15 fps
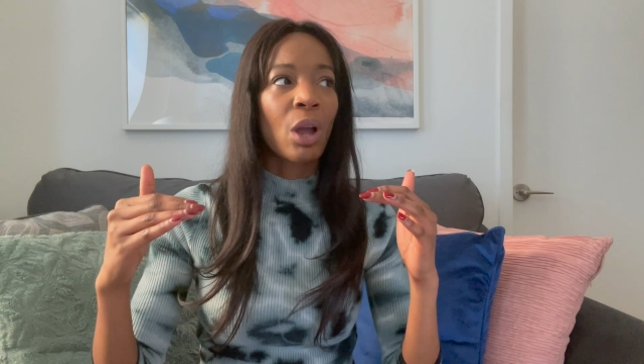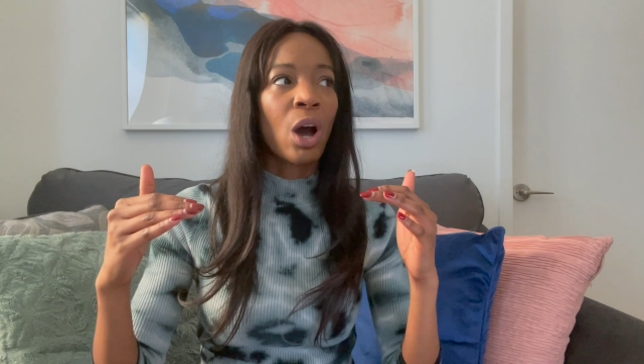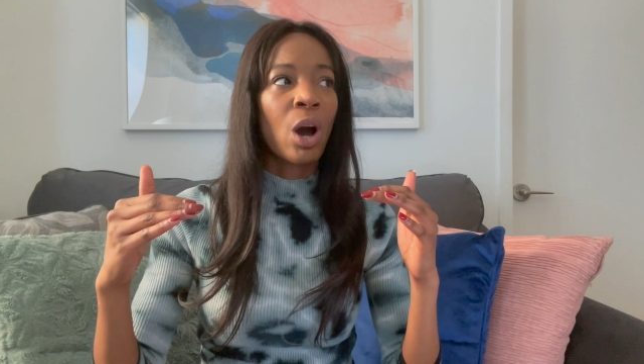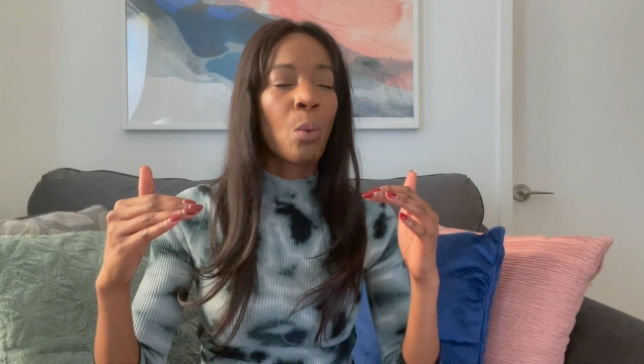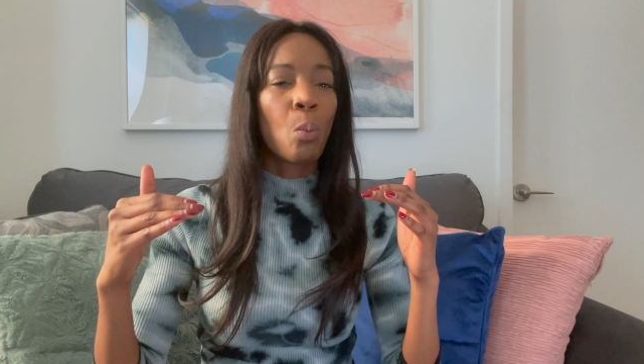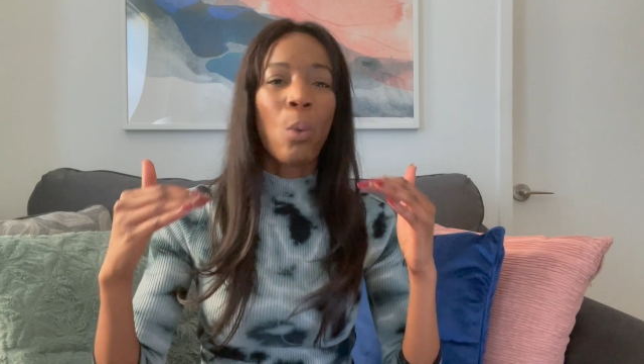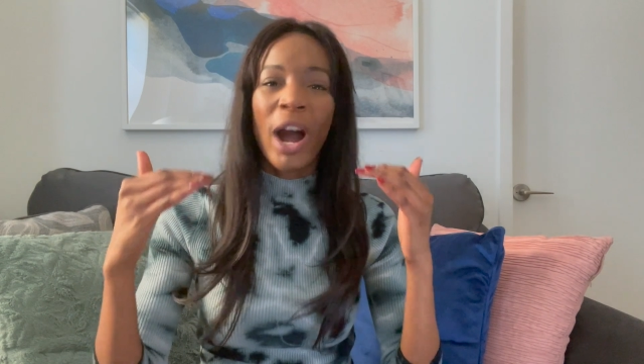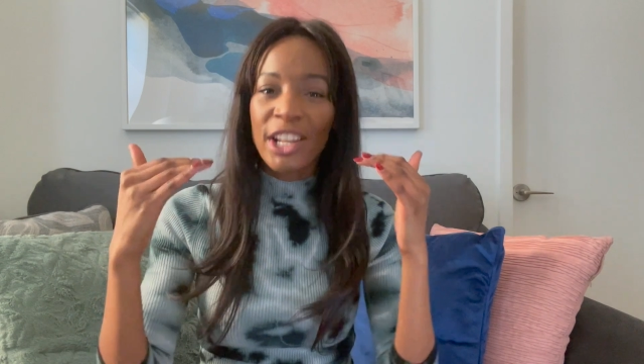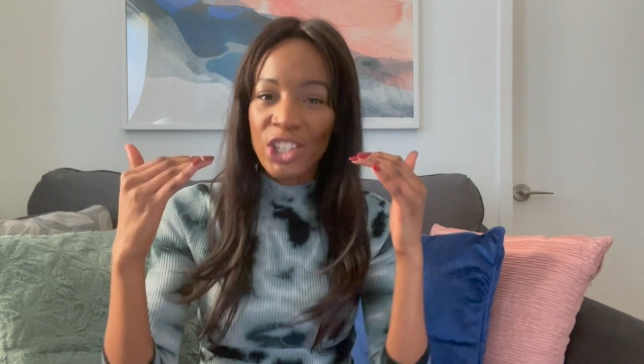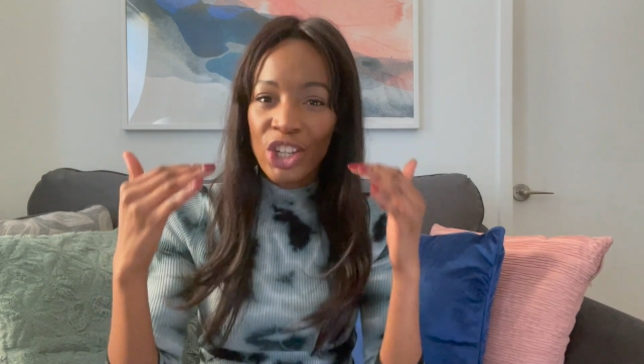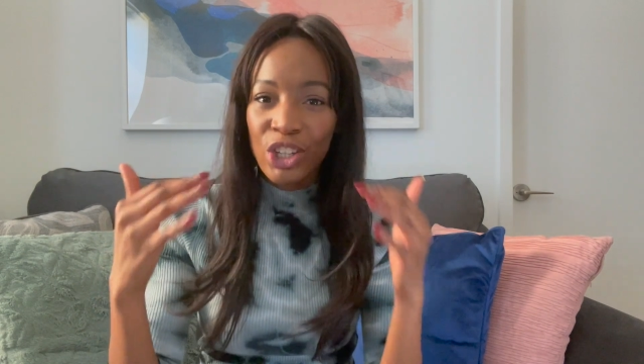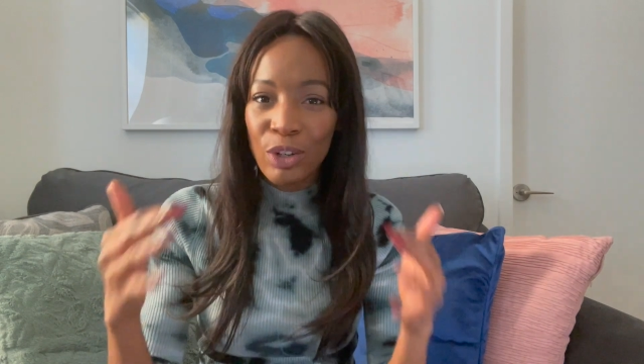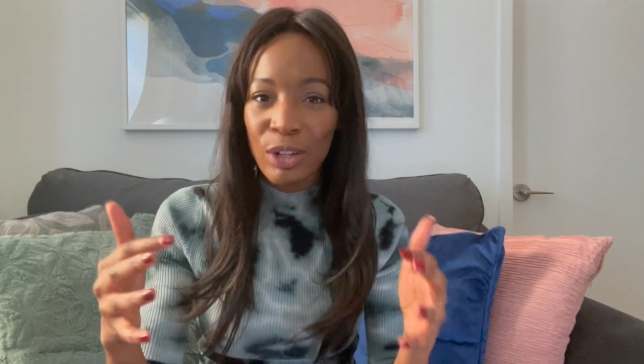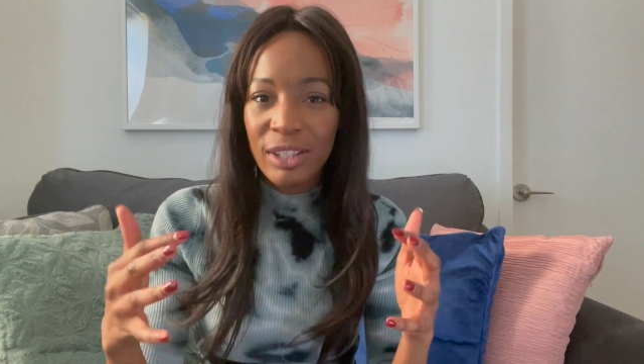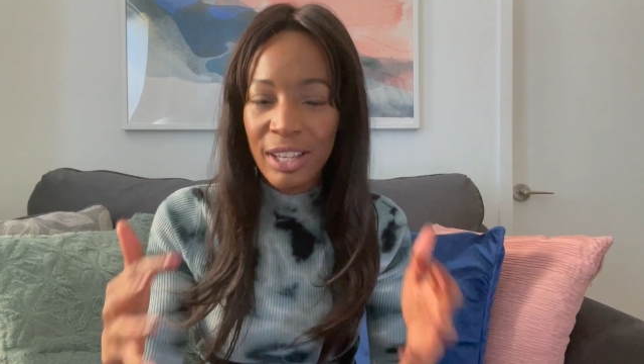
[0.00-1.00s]

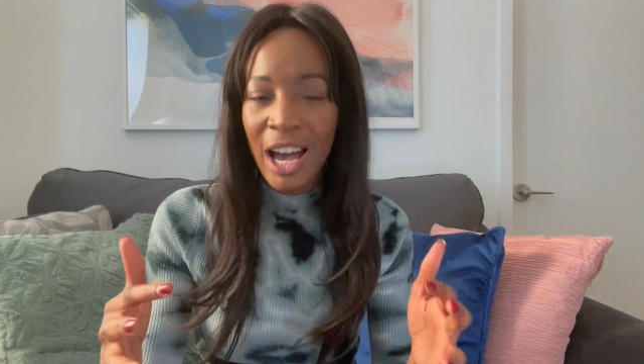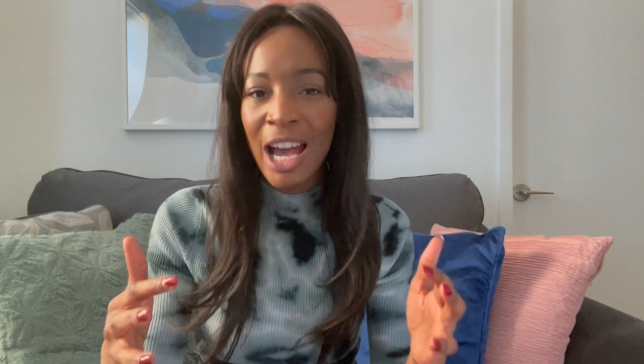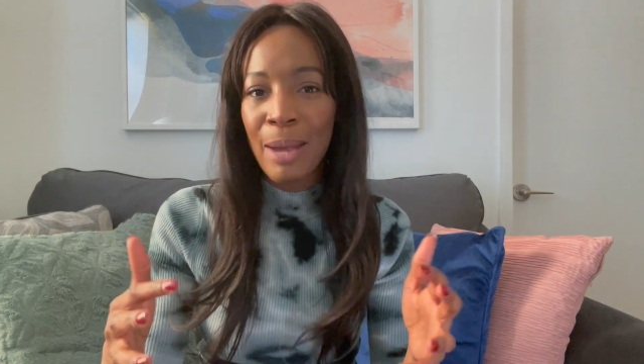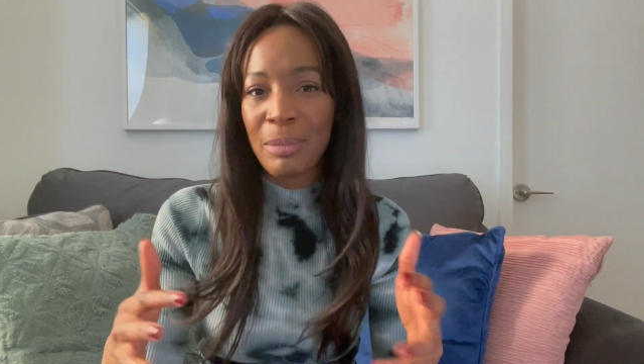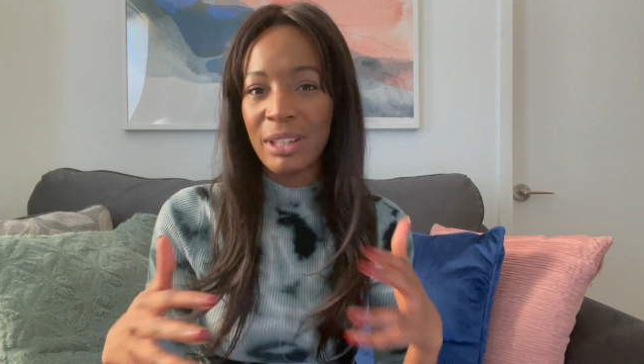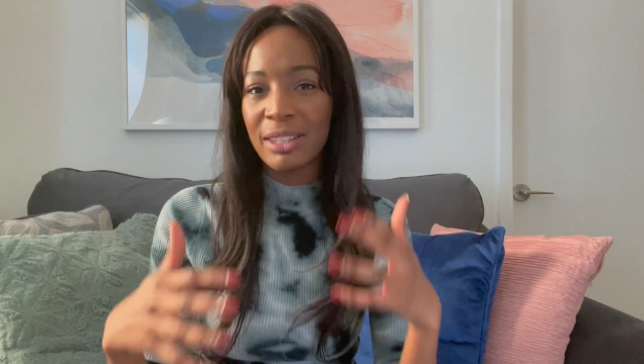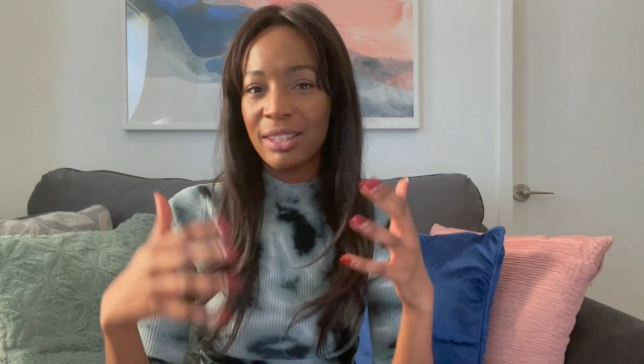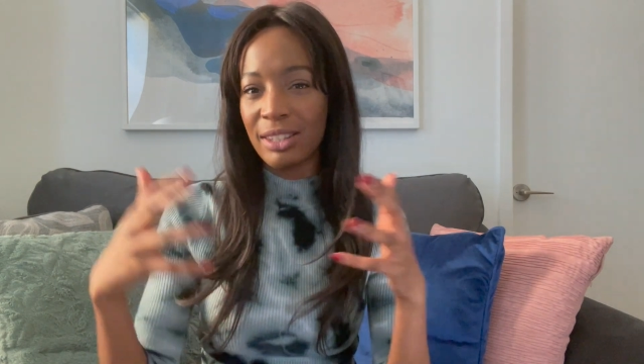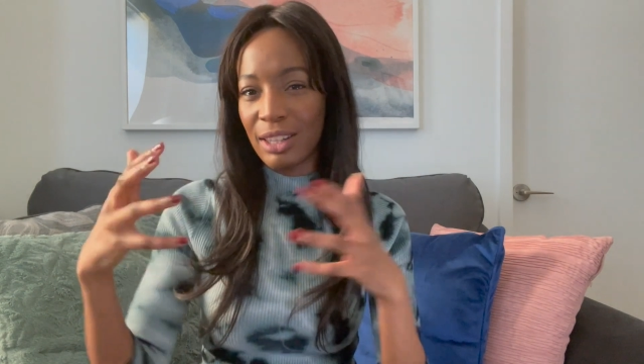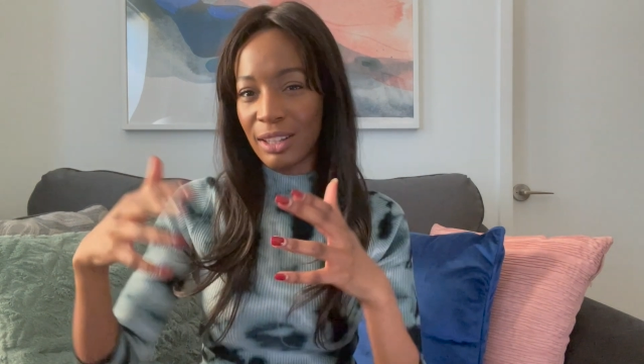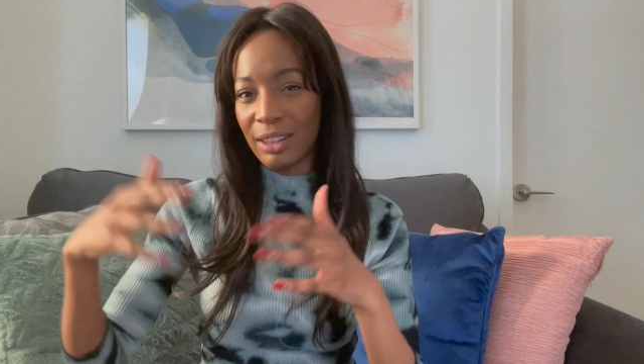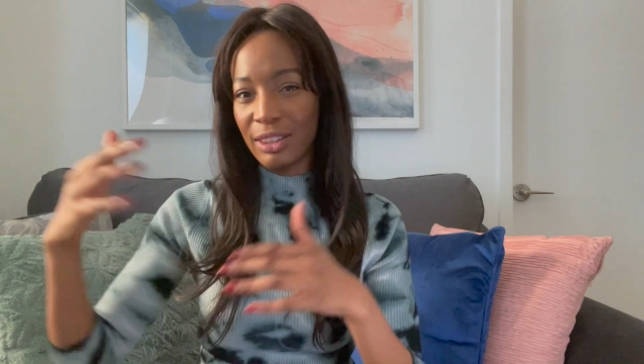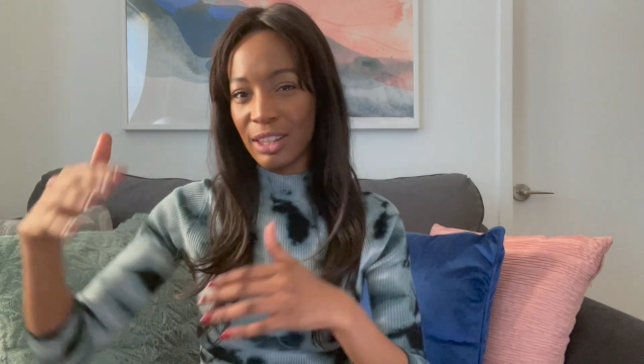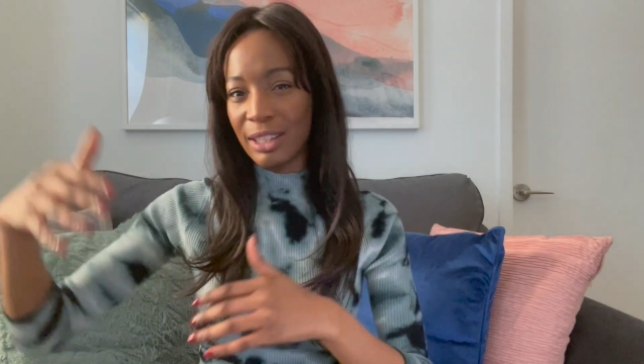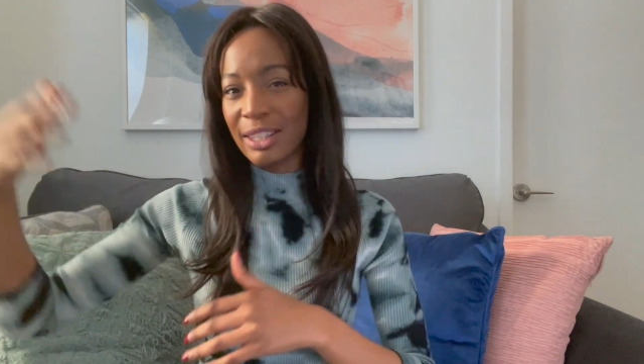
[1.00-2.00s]
watching your time,
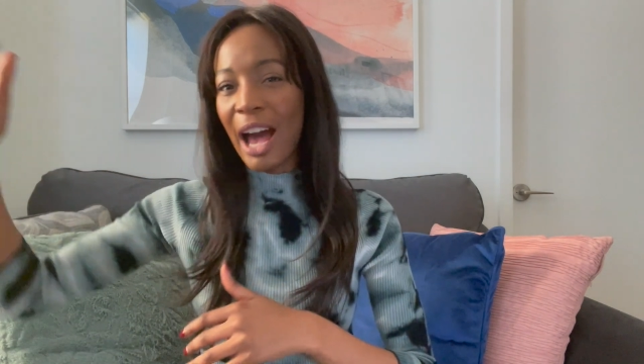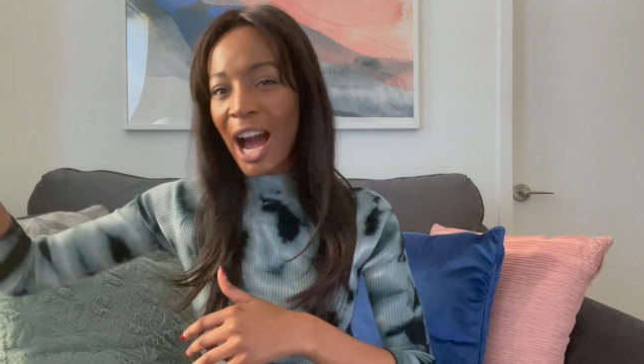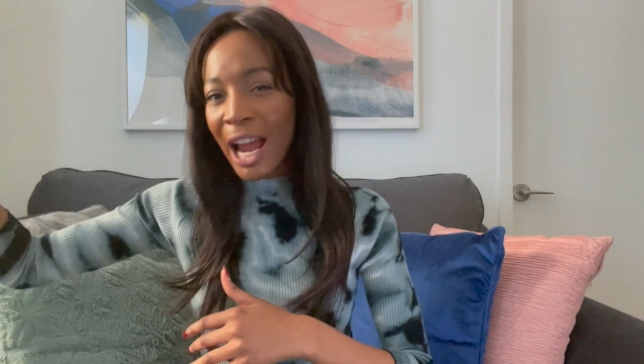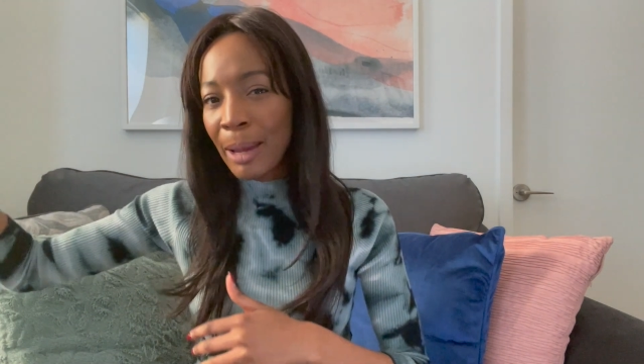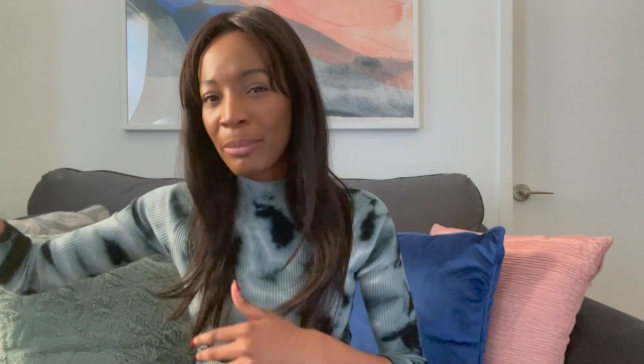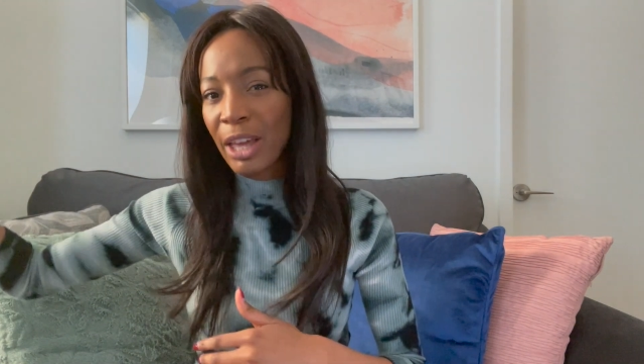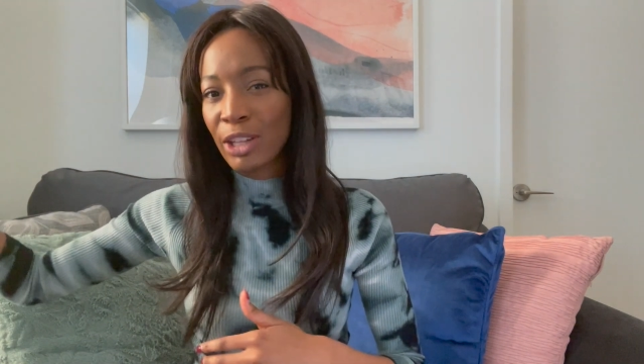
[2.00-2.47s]
the time